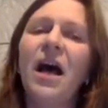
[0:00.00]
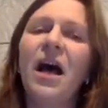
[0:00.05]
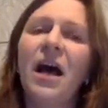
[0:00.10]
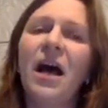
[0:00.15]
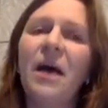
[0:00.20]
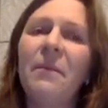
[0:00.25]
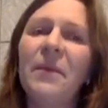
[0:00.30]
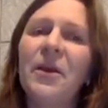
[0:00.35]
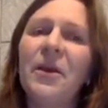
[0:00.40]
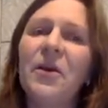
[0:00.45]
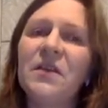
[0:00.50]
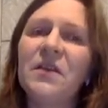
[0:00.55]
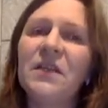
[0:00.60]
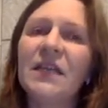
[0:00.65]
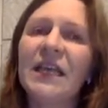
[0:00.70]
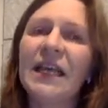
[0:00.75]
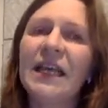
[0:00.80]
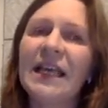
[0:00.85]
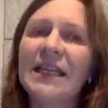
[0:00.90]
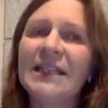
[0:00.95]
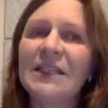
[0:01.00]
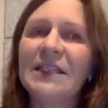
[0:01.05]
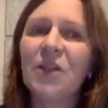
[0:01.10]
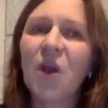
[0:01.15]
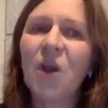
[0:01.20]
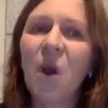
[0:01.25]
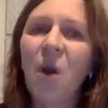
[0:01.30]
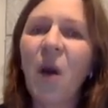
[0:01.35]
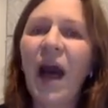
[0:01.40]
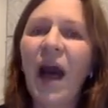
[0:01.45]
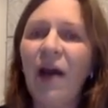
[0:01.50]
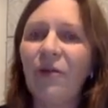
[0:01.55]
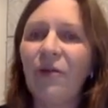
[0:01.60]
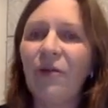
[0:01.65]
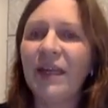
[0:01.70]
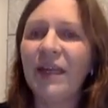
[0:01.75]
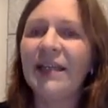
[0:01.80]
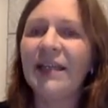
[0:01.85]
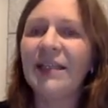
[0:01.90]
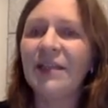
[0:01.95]
uh, because the kids know how
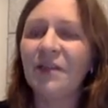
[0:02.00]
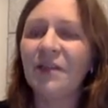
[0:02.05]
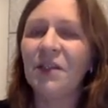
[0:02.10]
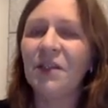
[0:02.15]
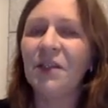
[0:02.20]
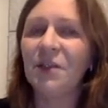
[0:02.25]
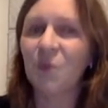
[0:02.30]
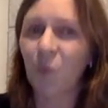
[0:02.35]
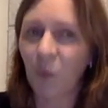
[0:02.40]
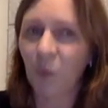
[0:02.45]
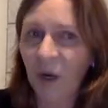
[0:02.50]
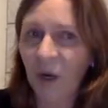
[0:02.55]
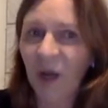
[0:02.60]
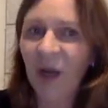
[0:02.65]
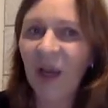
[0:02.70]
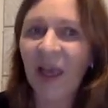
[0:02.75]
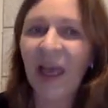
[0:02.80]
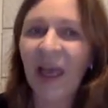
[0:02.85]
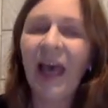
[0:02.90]
the activities work